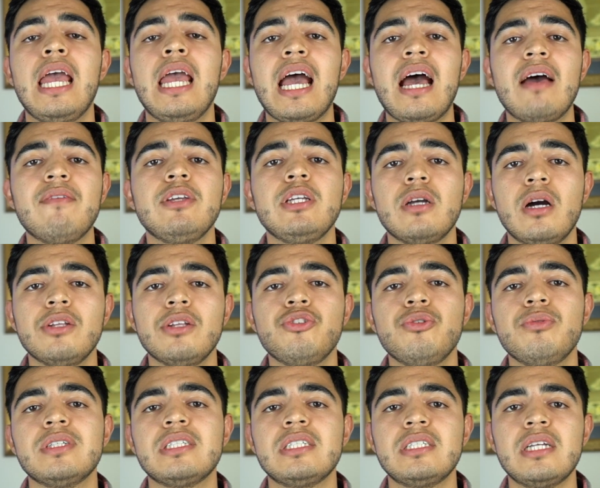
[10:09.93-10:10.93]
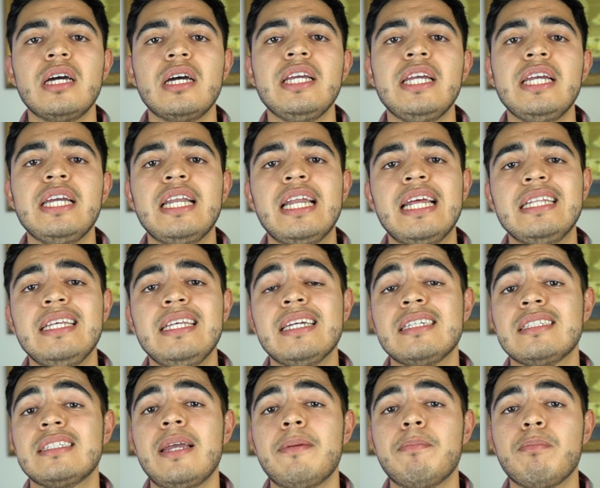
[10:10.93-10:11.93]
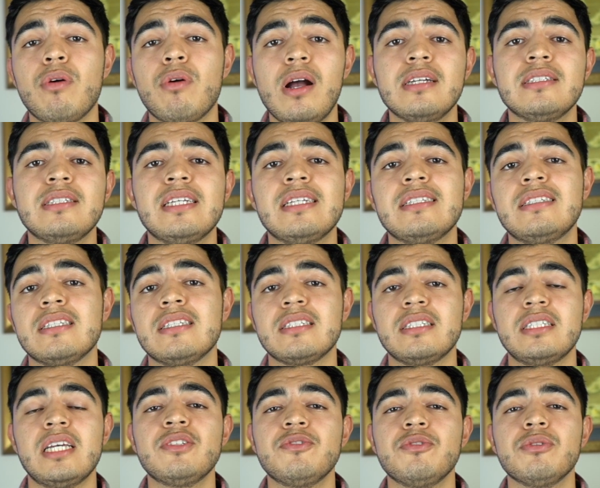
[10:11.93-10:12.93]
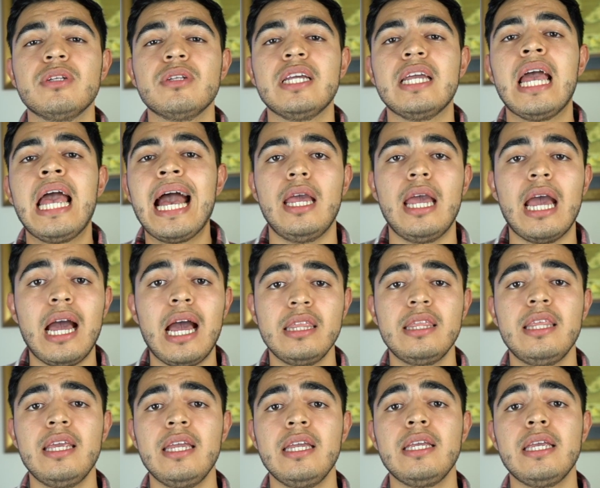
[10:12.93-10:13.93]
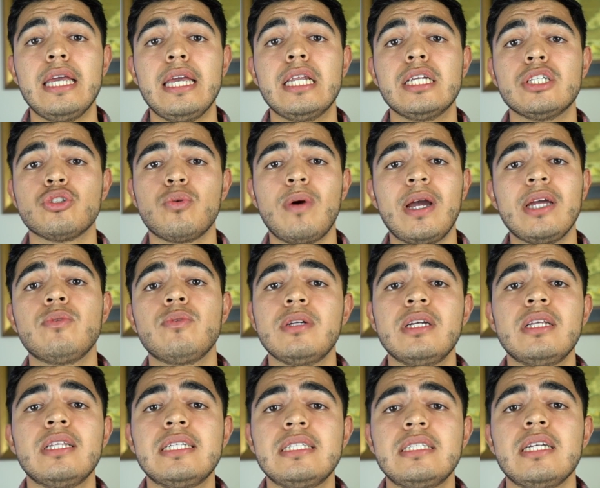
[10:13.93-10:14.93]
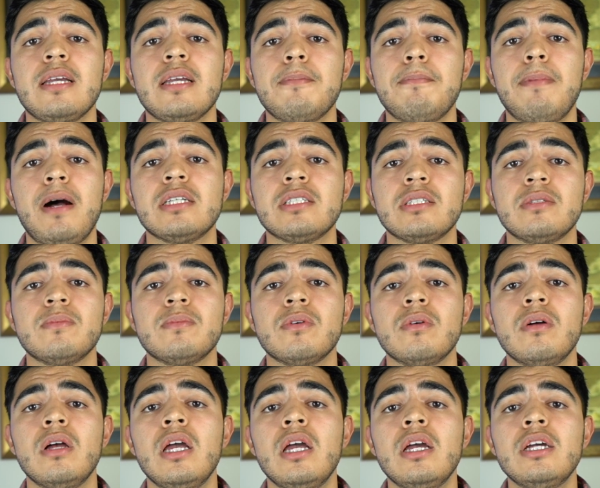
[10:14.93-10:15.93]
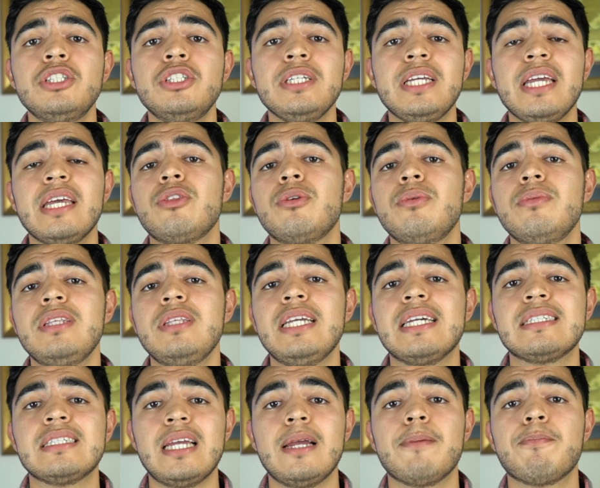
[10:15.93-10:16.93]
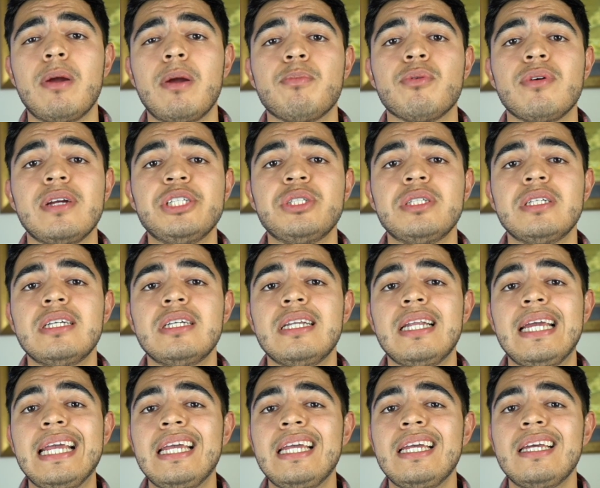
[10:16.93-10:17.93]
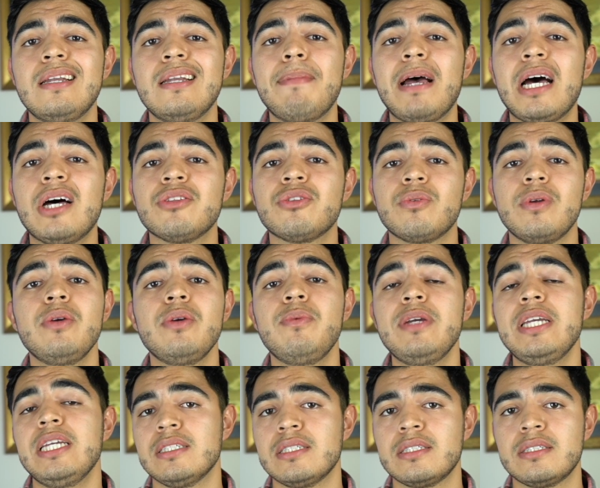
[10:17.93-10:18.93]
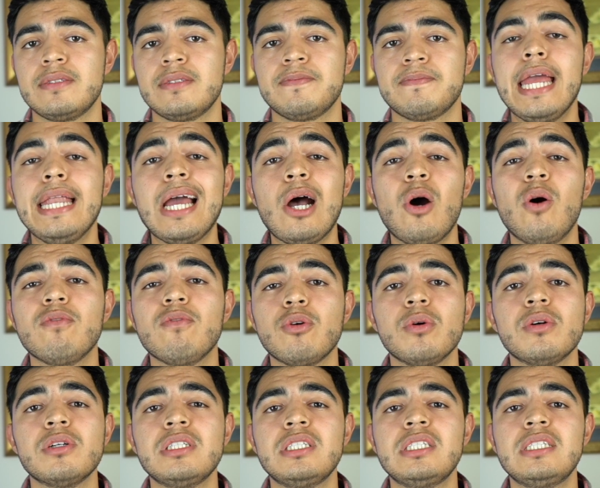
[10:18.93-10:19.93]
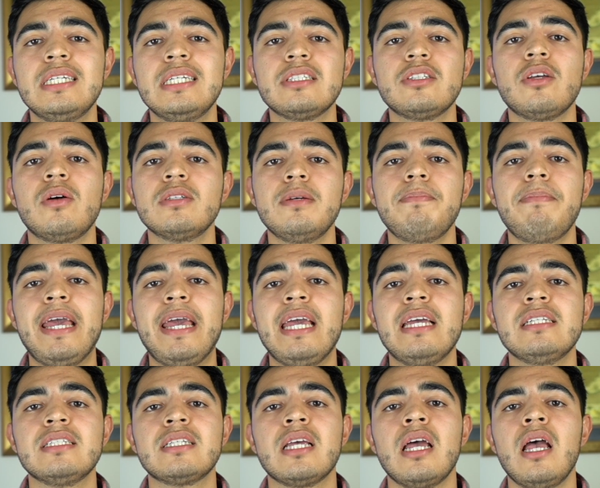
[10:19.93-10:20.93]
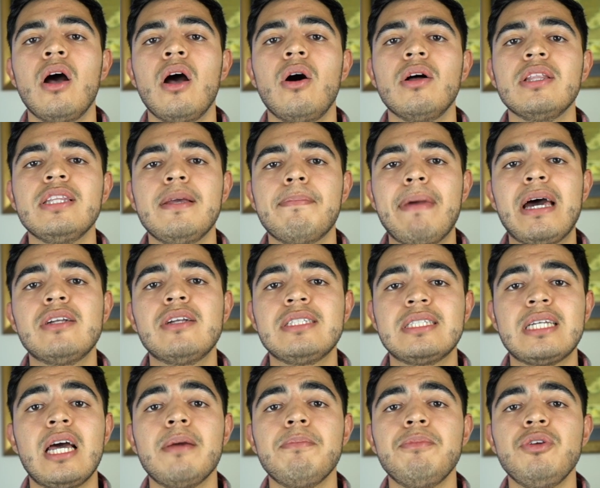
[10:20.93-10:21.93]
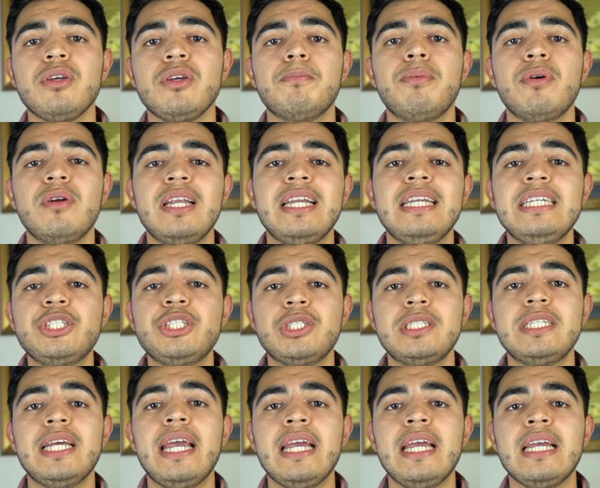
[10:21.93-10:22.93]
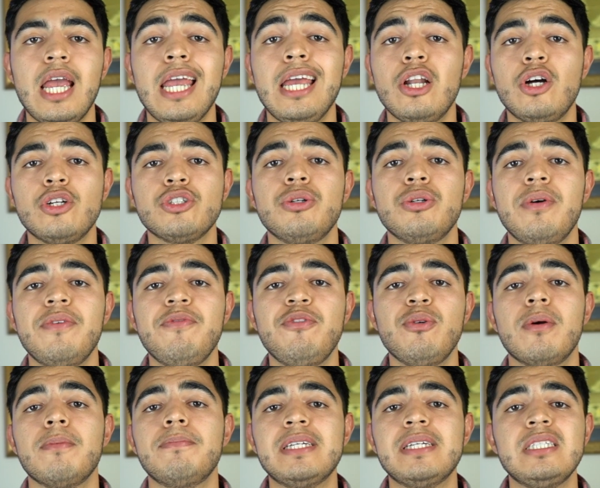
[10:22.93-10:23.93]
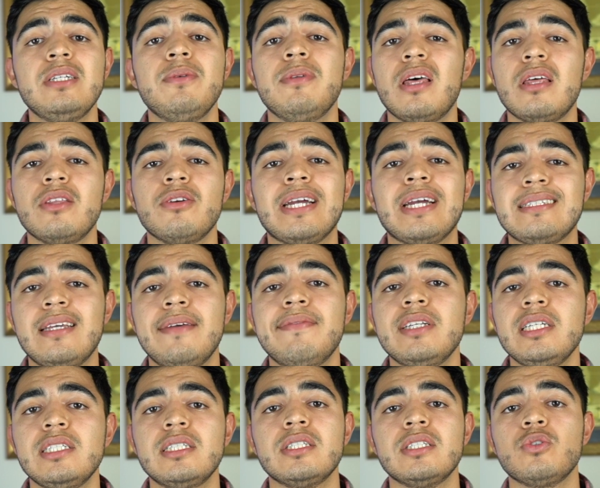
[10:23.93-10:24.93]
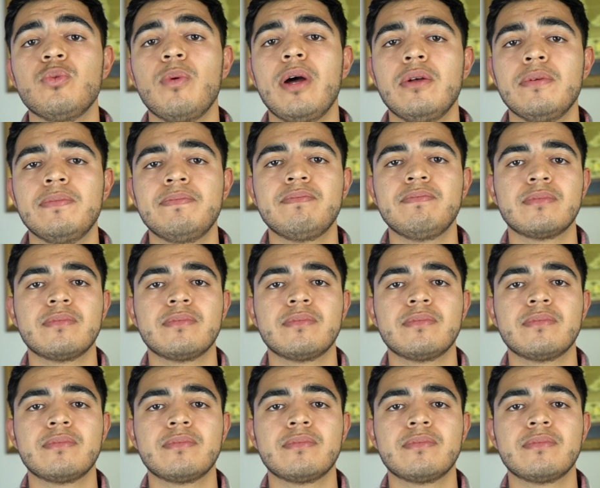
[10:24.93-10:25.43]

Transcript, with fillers: Having gone through the studying and the exam process successfully, I think it is quite realistic and possible to get through the exam preparation in about three weeks. Now, of course, this all depends on the amount of time you can put in each day, and also if you are busy with other activities as well.